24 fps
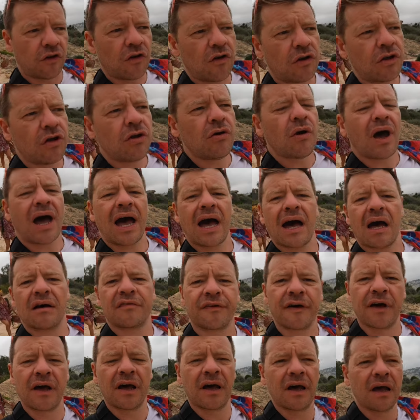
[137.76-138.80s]
do you
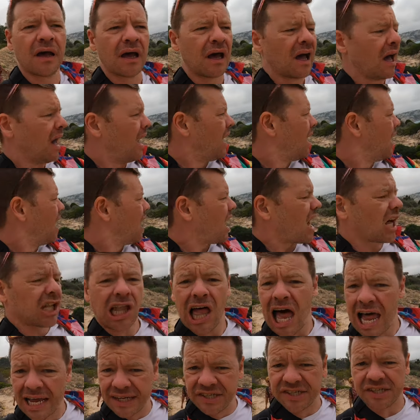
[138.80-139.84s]
have a
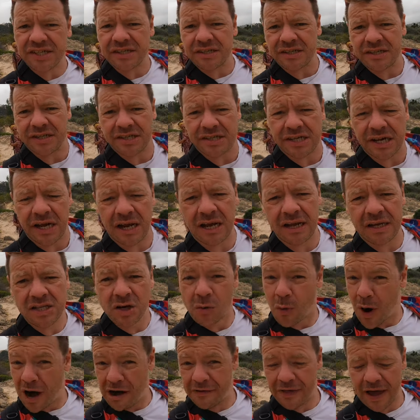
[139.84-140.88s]
license
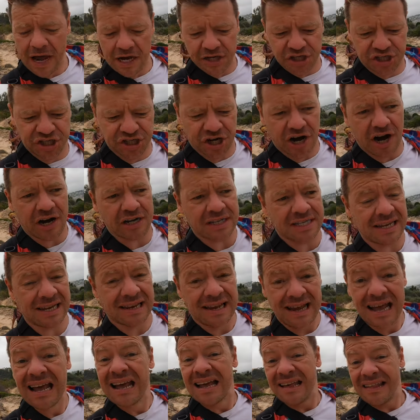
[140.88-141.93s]
to wear that shirt?
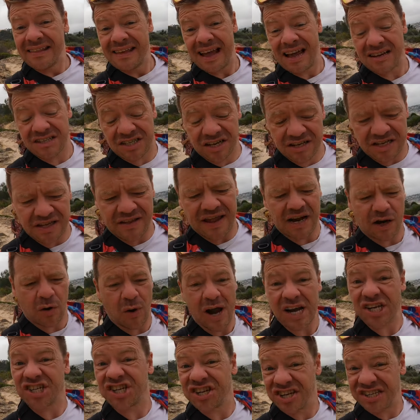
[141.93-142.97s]
The answer to that
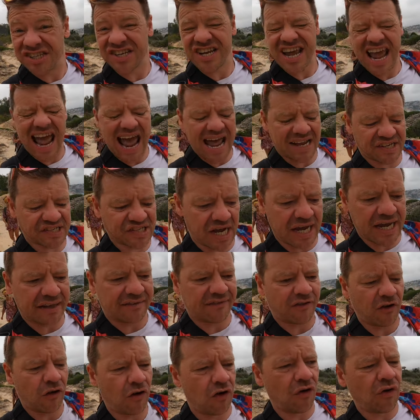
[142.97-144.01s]
question is yes, I
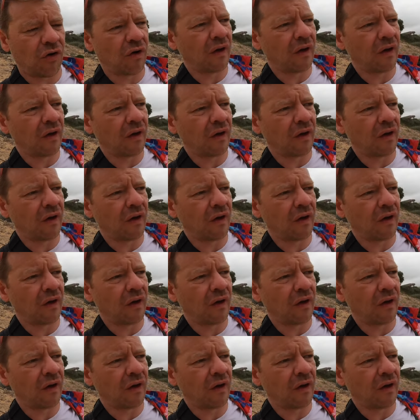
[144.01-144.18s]
do.